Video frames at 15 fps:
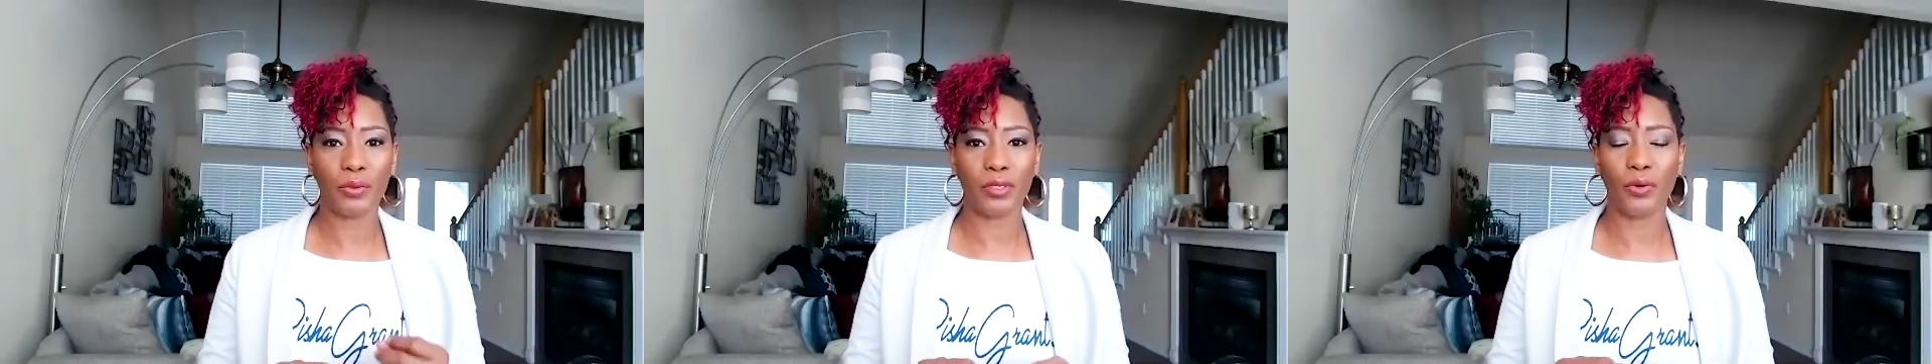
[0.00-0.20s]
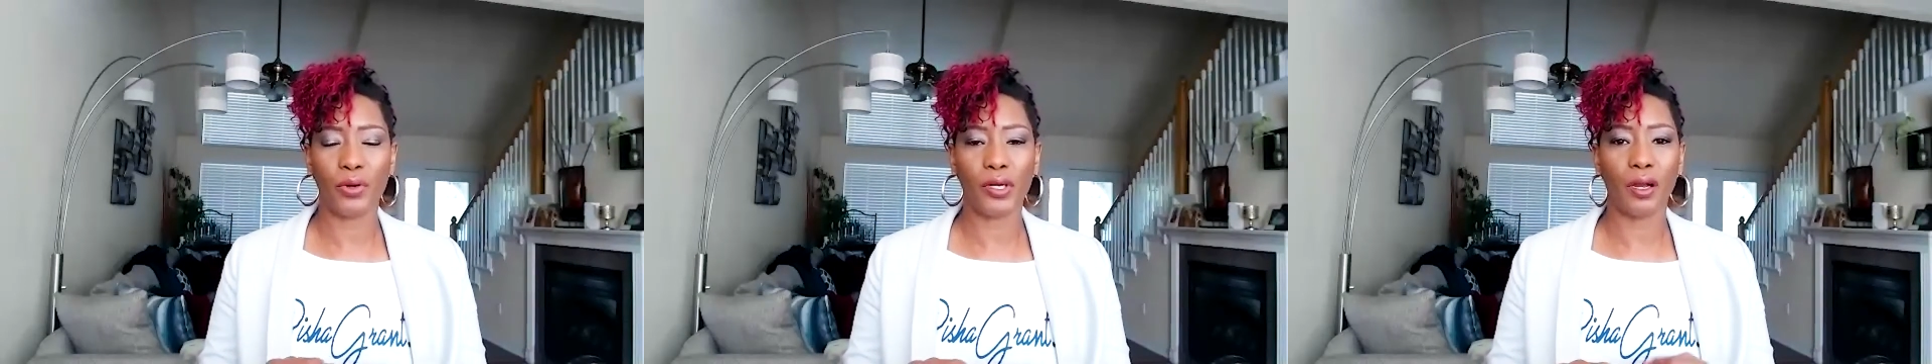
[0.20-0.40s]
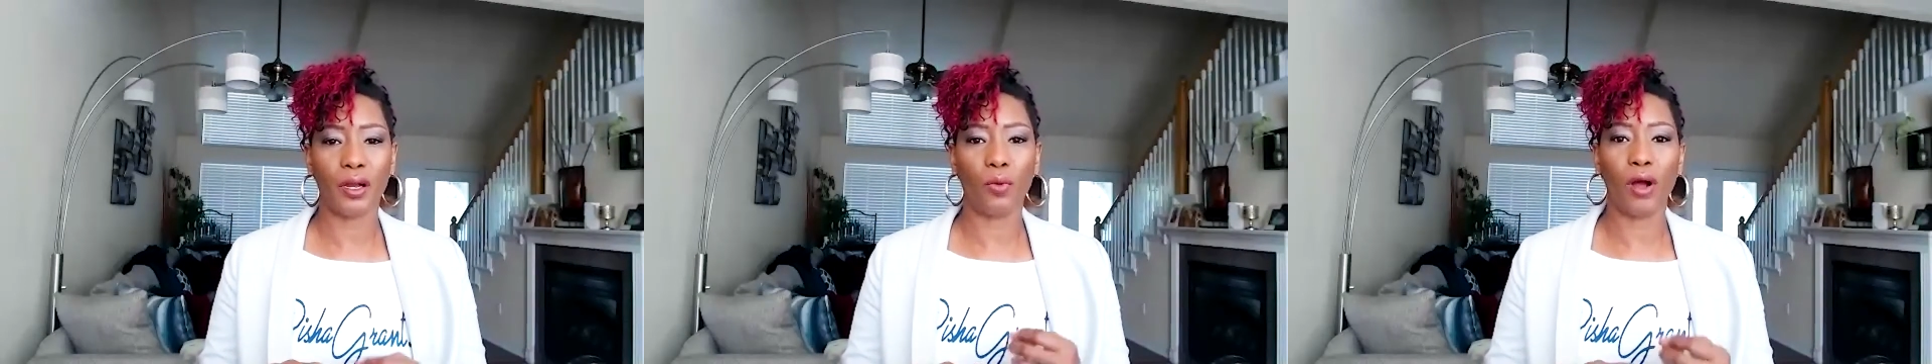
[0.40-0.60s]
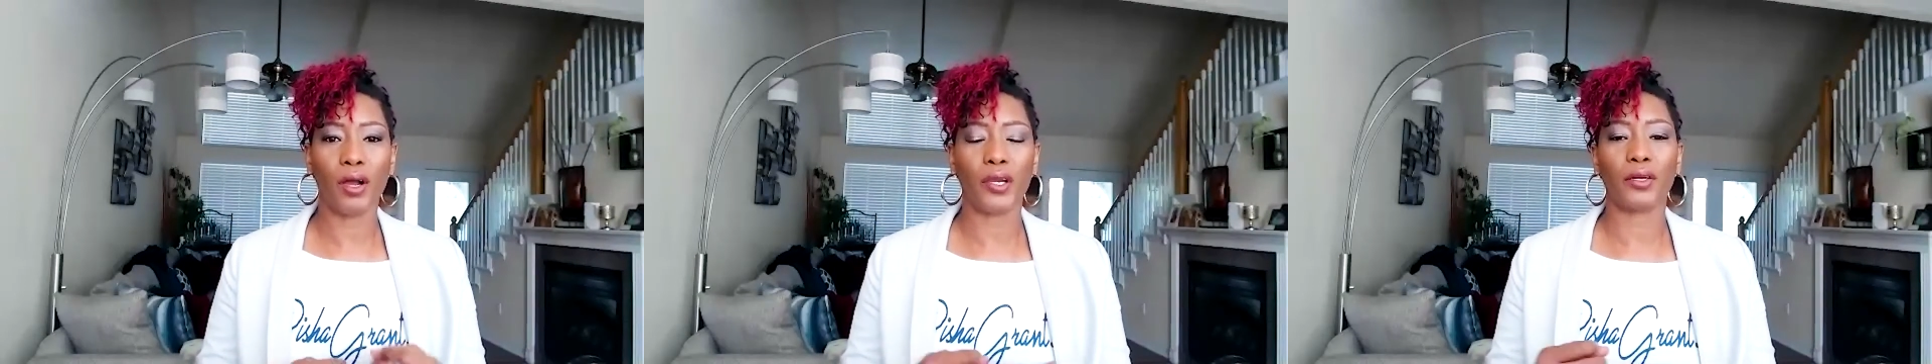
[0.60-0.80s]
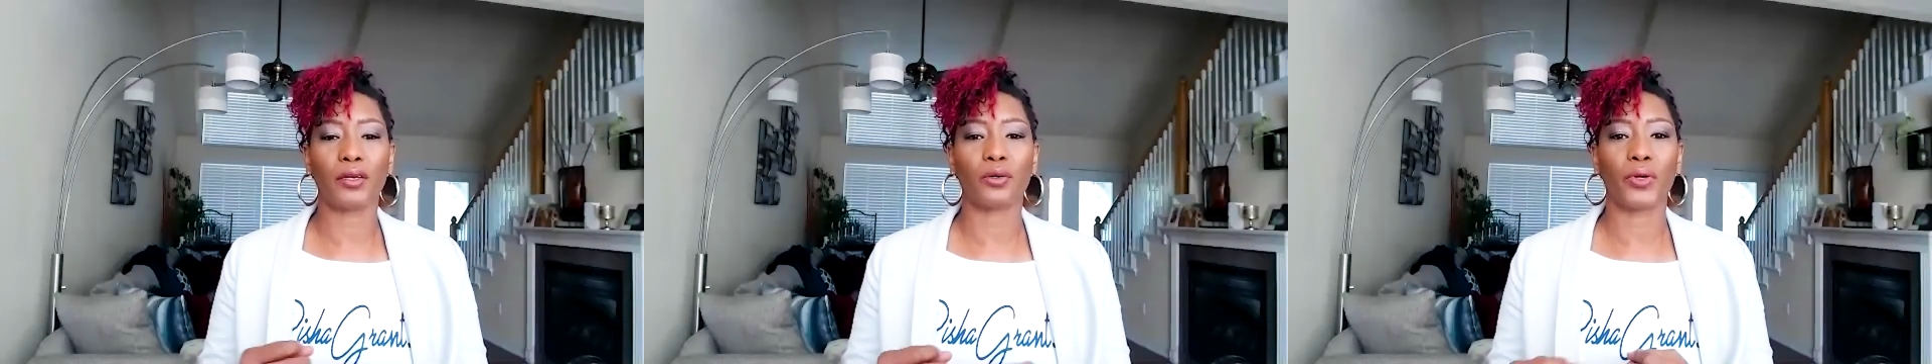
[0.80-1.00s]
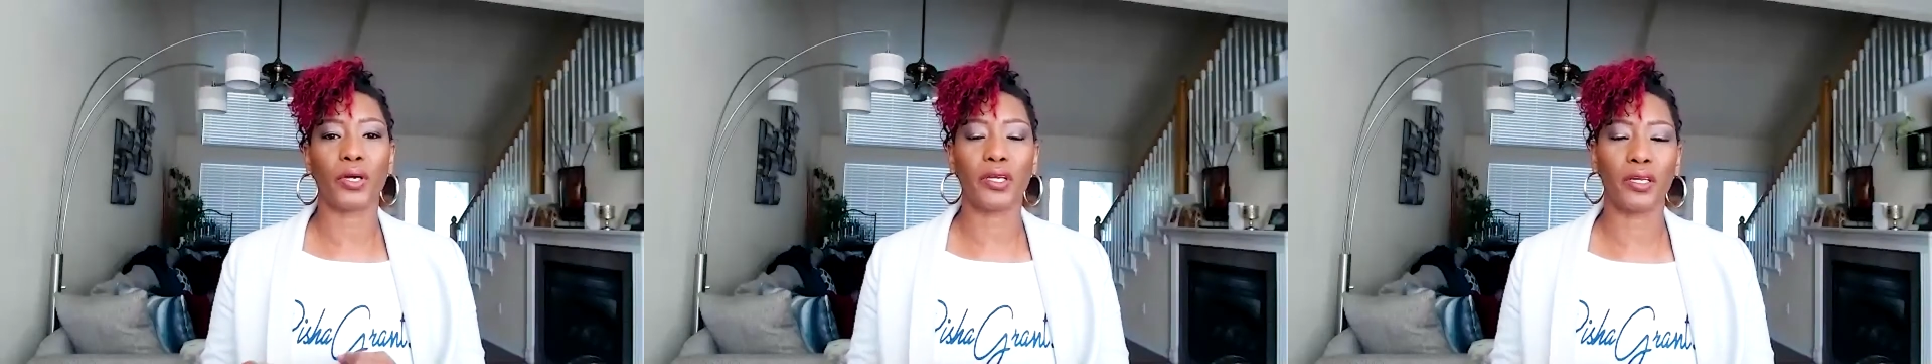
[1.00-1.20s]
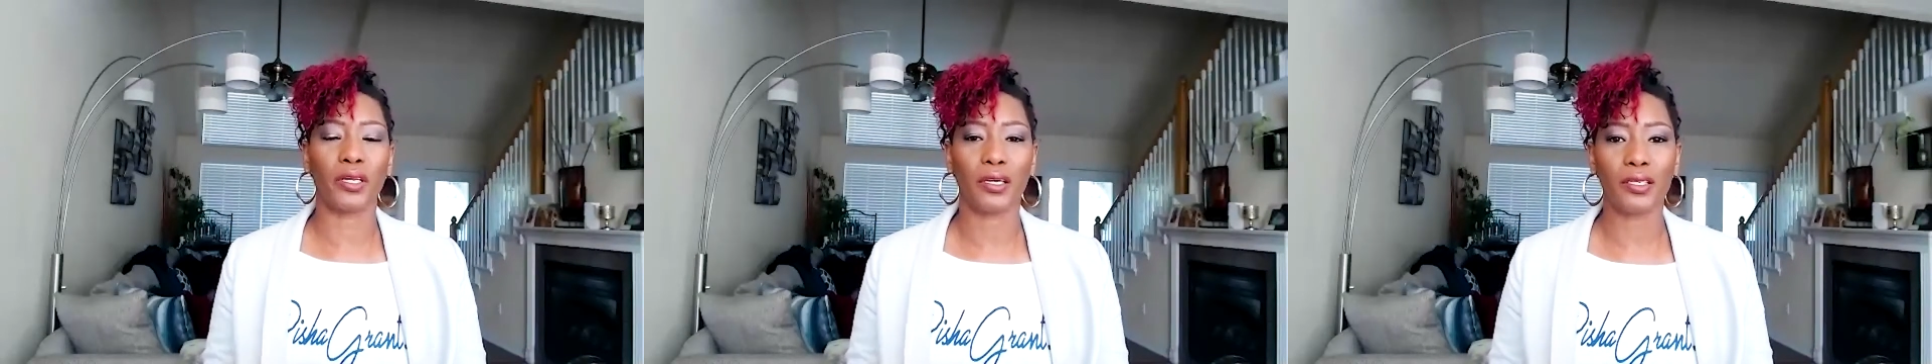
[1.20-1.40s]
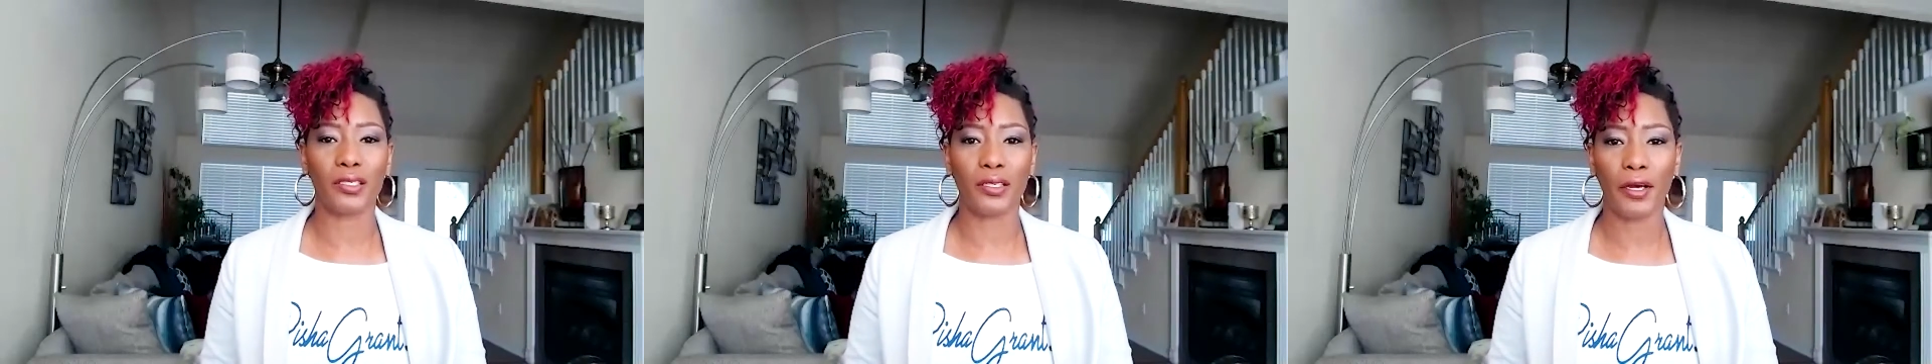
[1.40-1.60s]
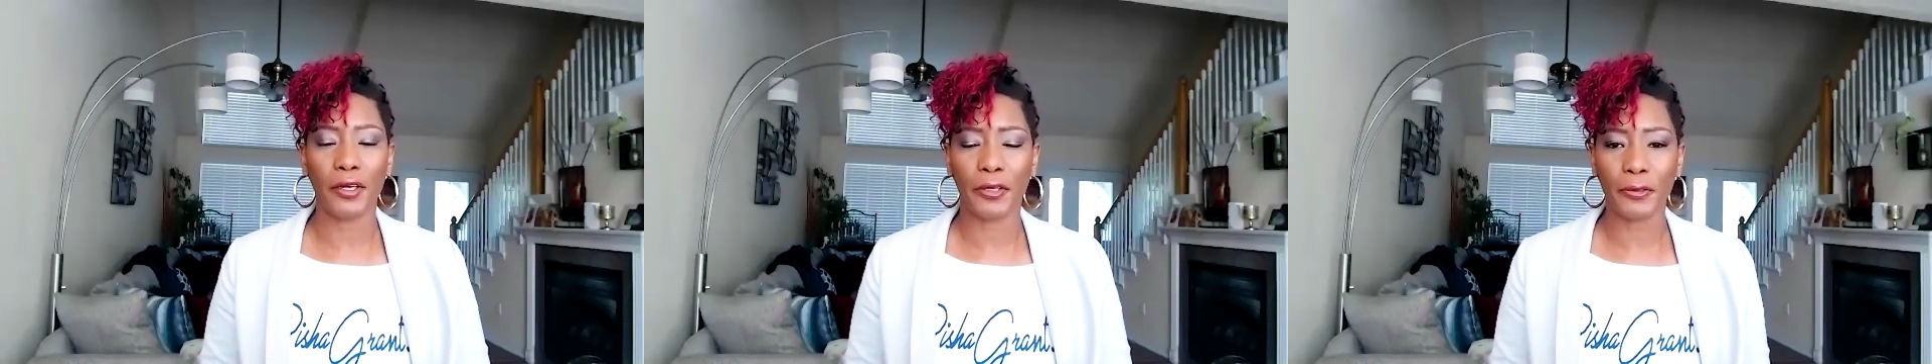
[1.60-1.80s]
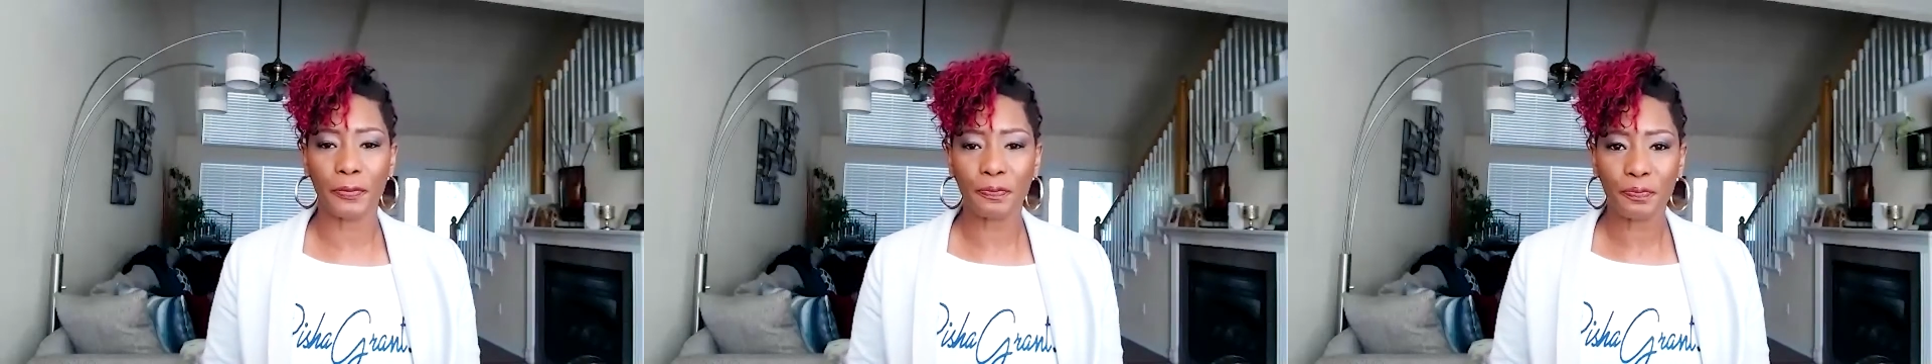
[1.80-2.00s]
going out walking or running in his
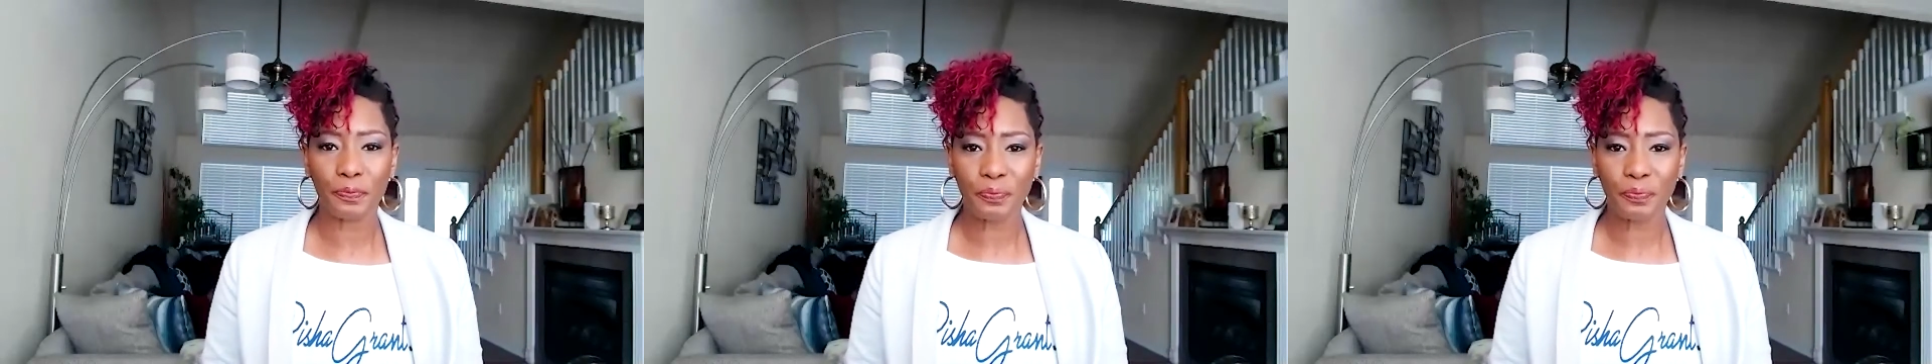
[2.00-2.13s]
honor